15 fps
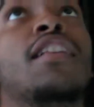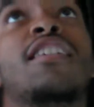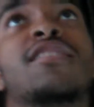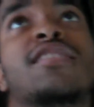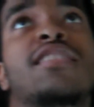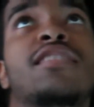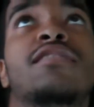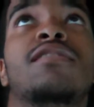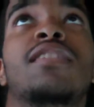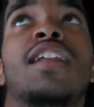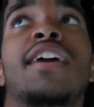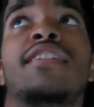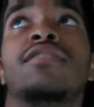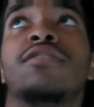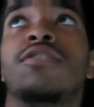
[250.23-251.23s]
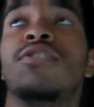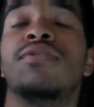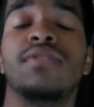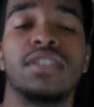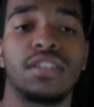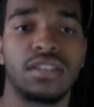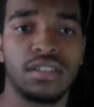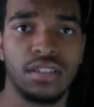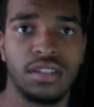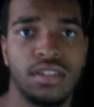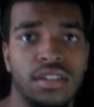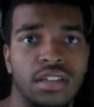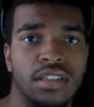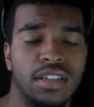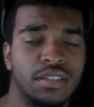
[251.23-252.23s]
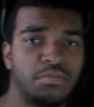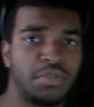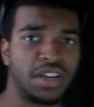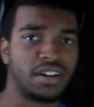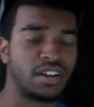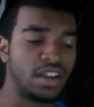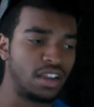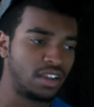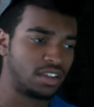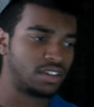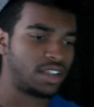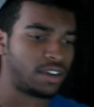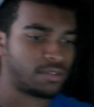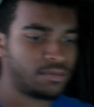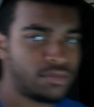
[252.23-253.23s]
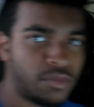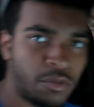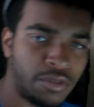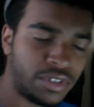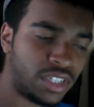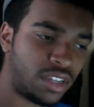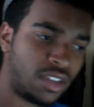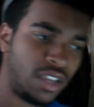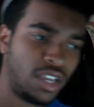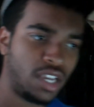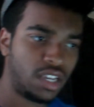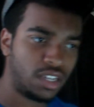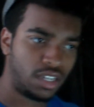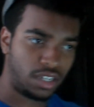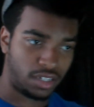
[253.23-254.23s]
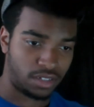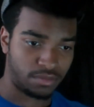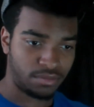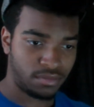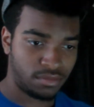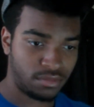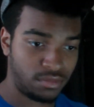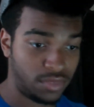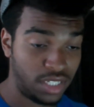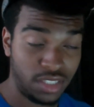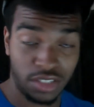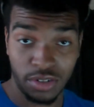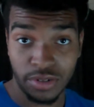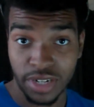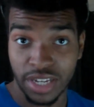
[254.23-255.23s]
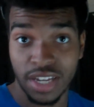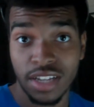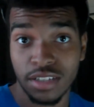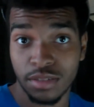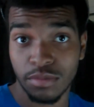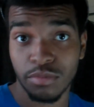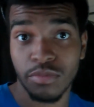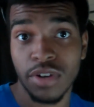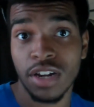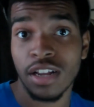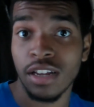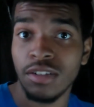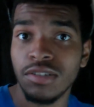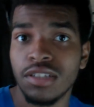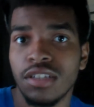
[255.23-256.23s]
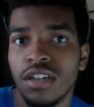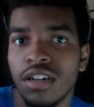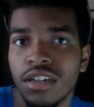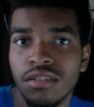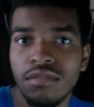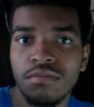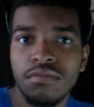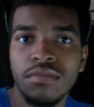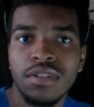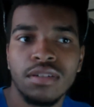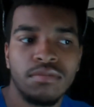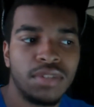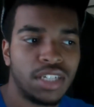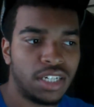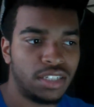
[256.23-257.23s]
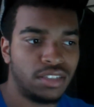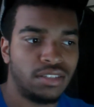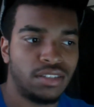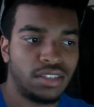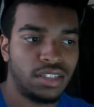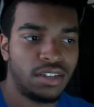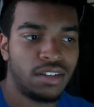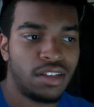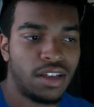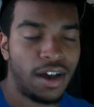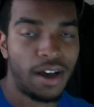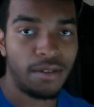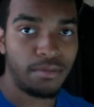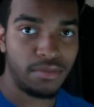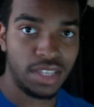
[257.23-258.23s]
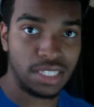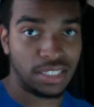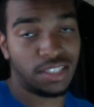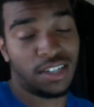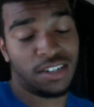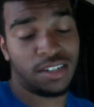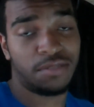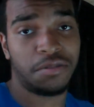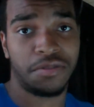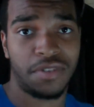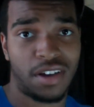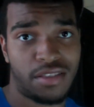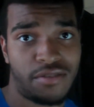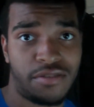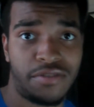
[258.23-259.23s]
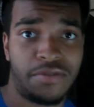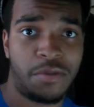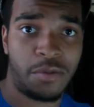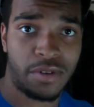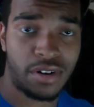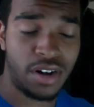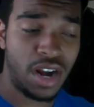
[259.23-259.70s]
lost a little light, so hopefully that's better. Now, where was I? This story hits pretty close to home because I'm the son of a father of 4,